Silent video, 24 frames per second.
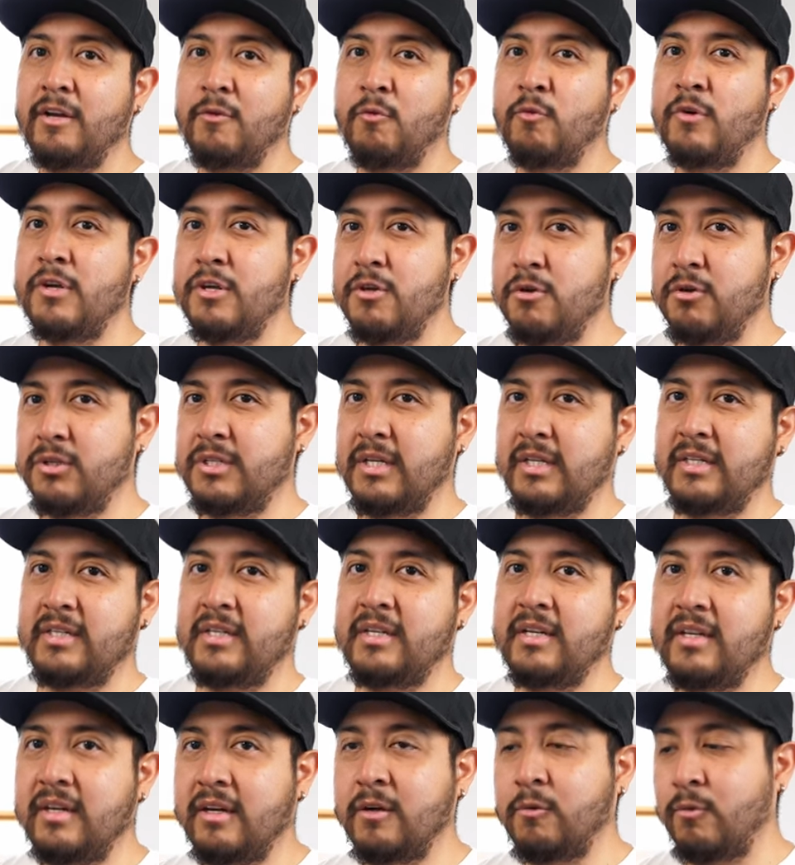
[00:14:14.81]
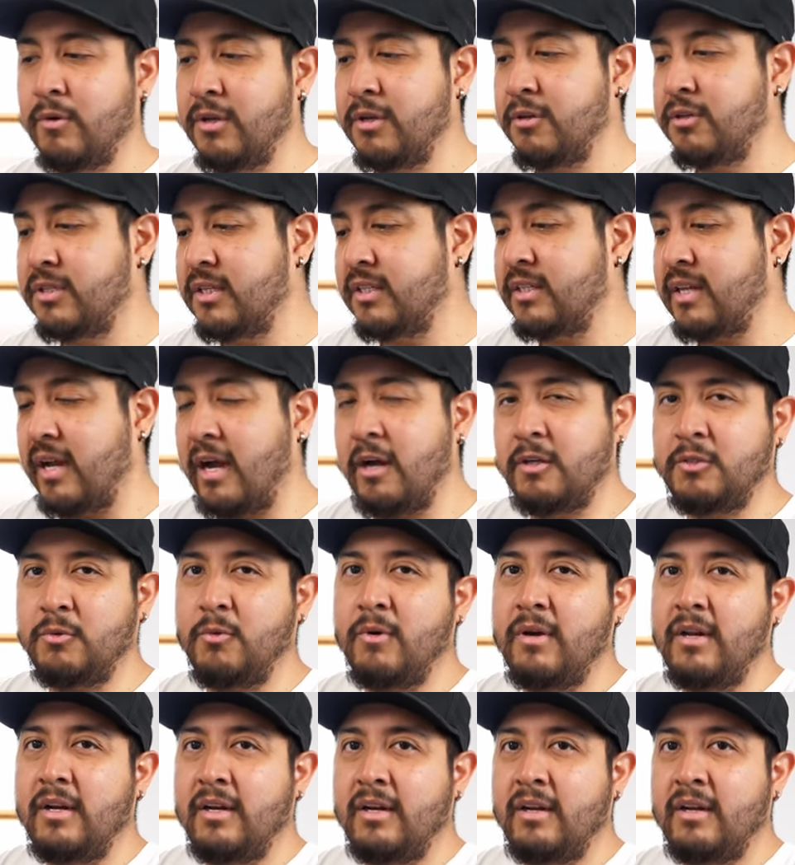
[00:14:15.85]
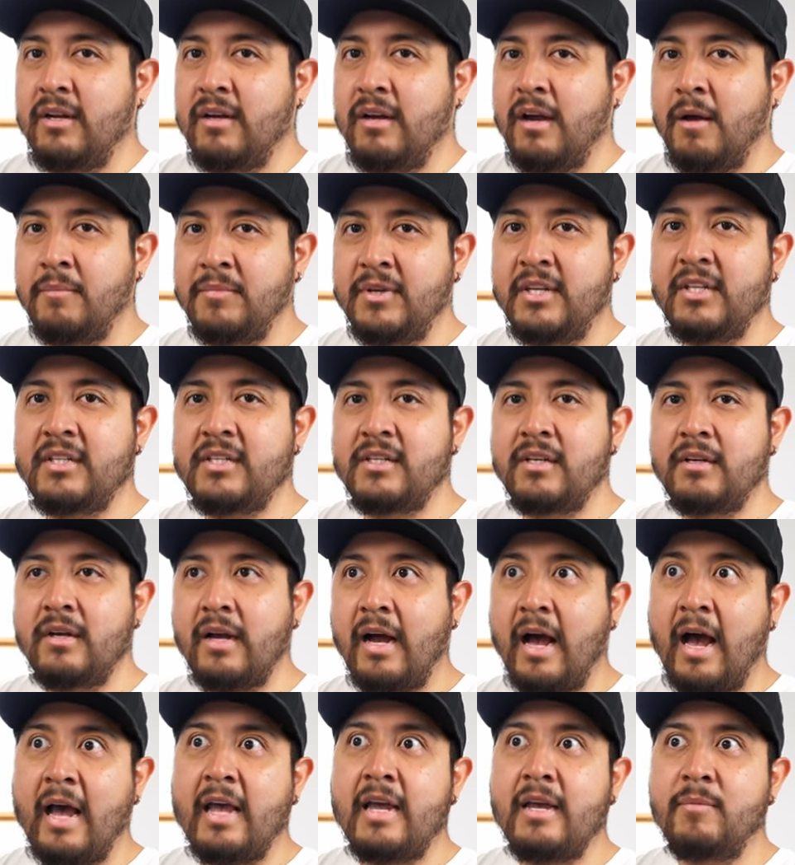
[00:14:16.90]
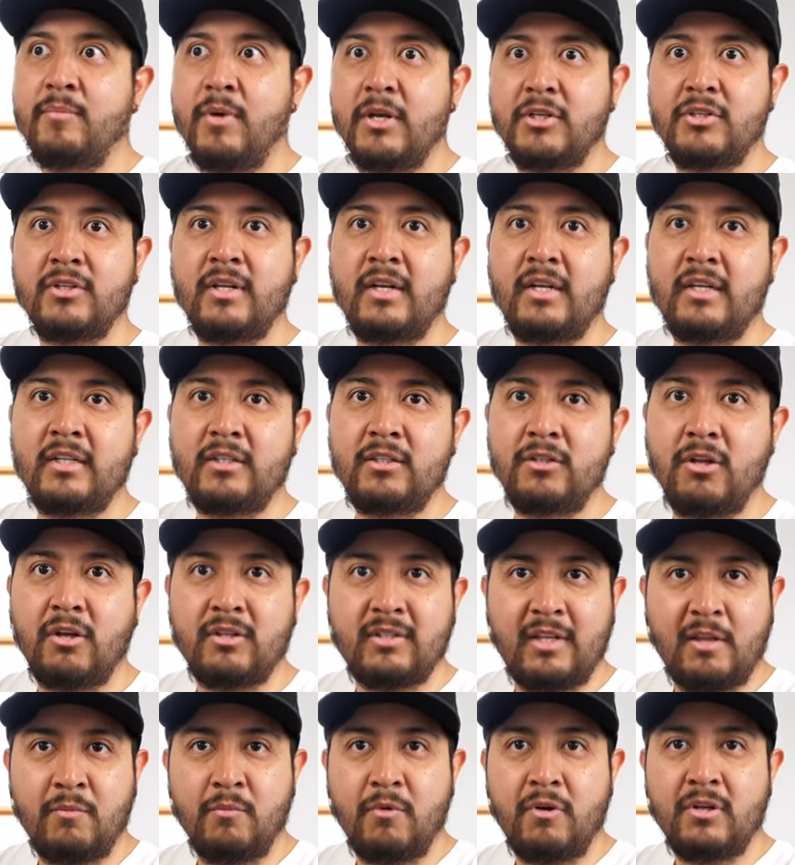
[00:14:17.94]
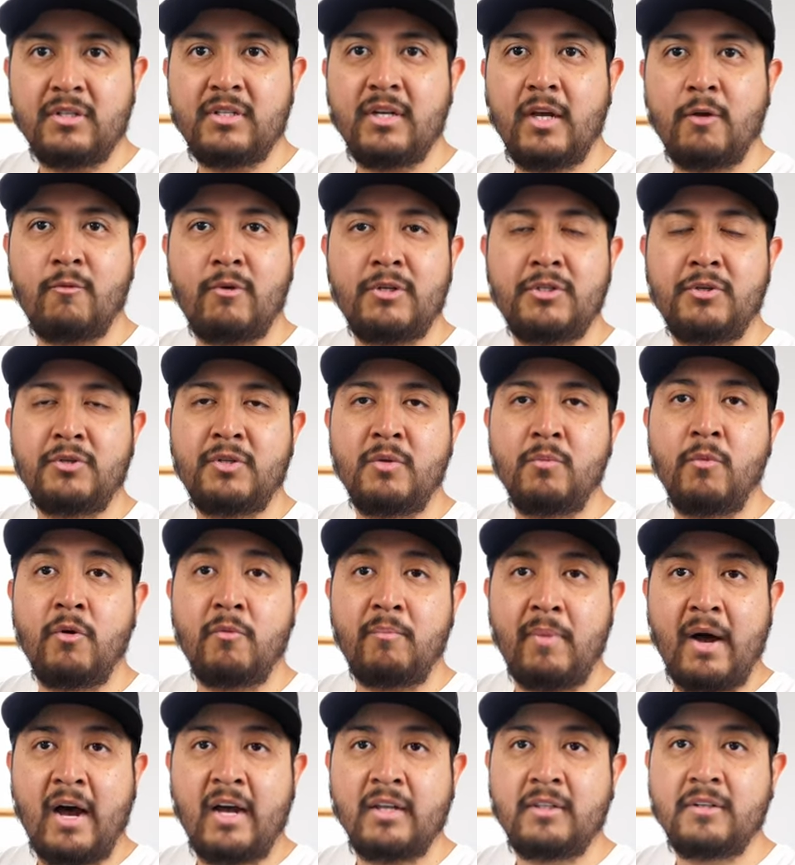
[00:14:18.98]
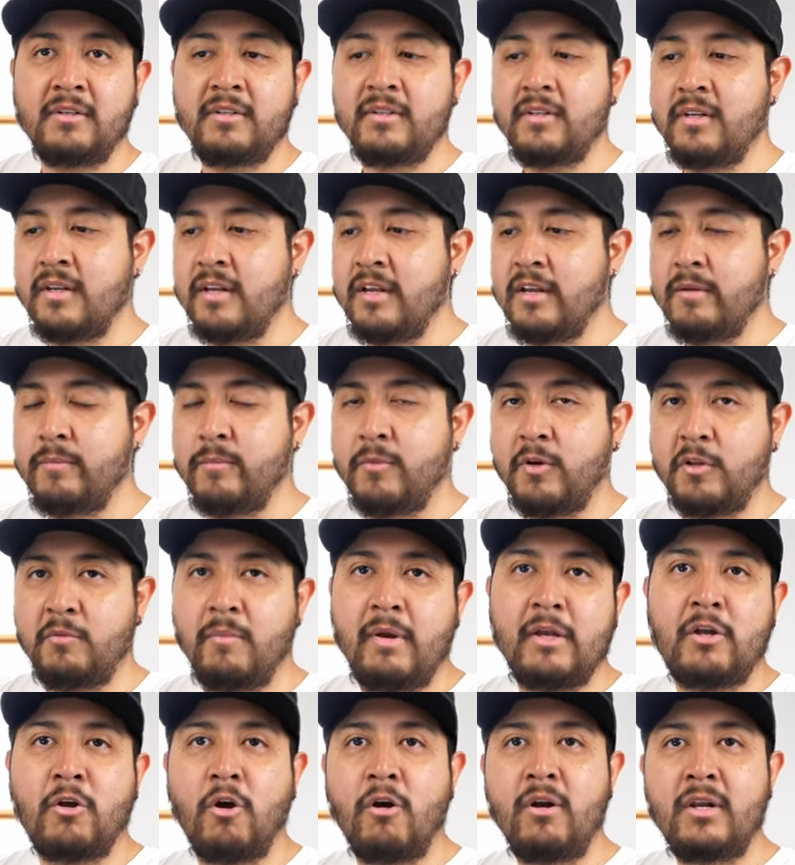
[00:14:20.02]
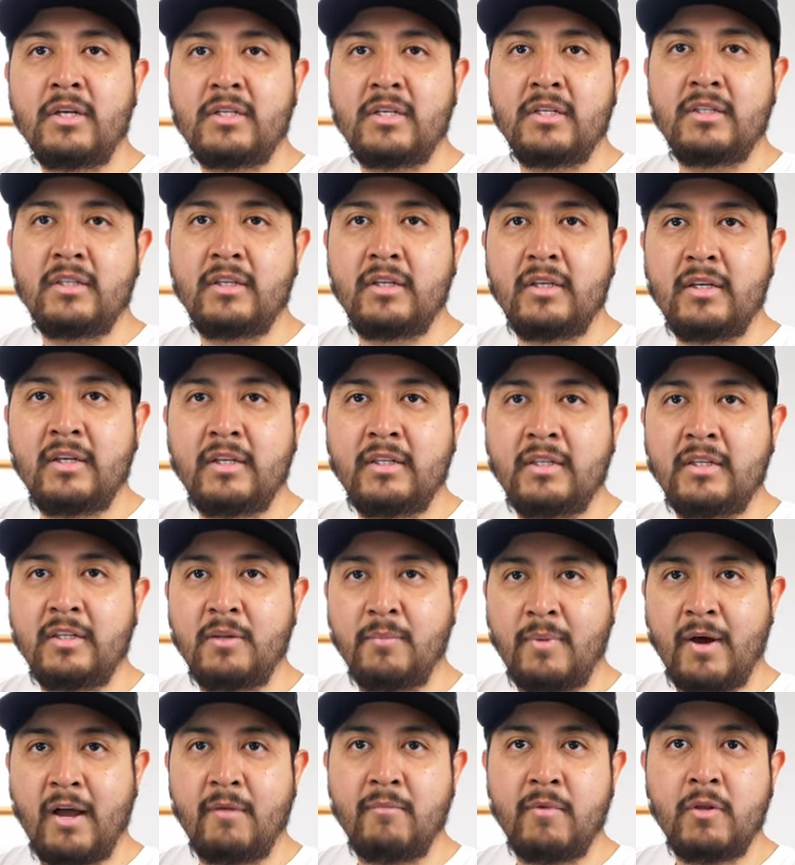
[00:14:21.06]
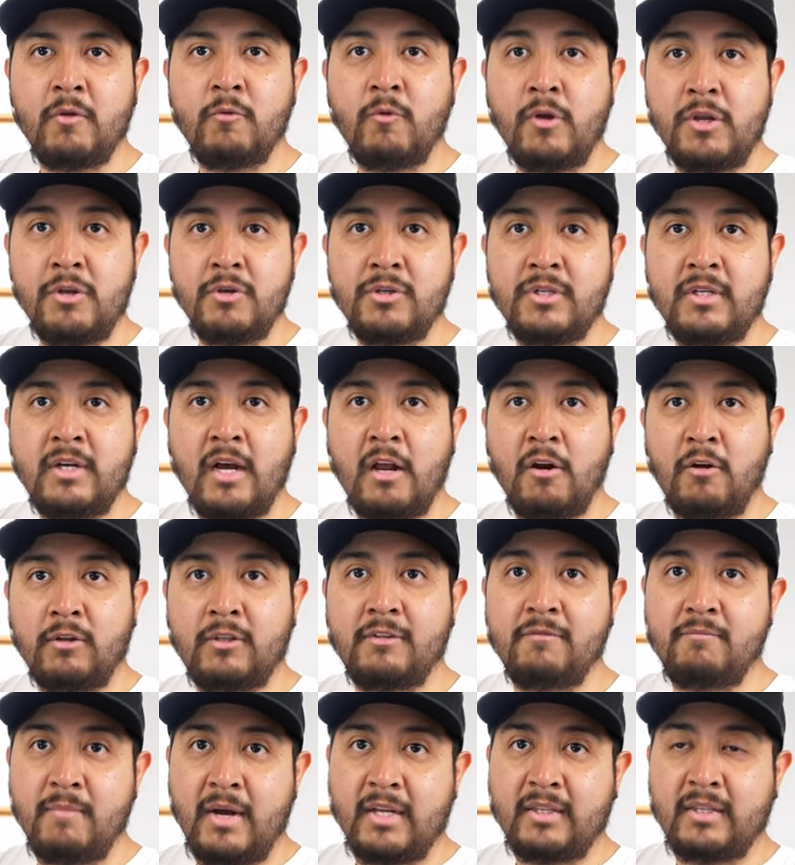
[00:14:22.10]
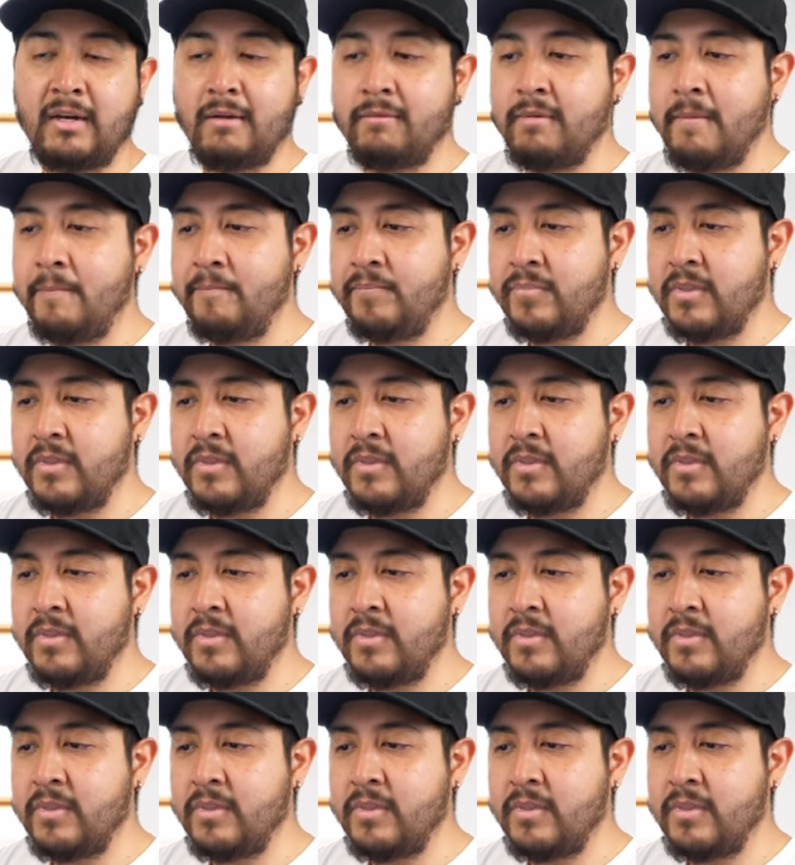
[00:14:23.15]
we use it as well a bit. I personally not that much. I was using more Python, but my colleagues in the department were using a lot of MATLAB.